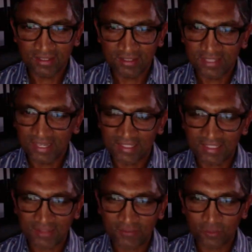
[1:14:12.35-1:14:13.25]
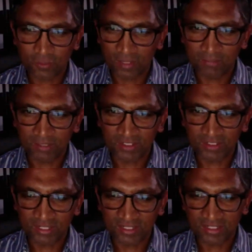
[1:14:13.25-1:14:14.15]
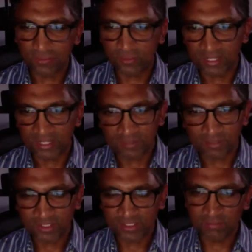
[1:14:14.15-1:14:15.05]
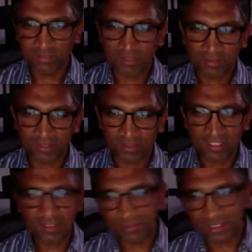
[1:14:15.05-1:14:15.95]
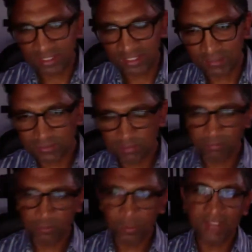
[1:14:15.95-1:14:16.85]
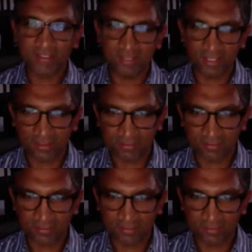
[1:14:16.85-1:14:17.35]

a daily for one patient, and then for another patient maybe ten milligrams twice a day.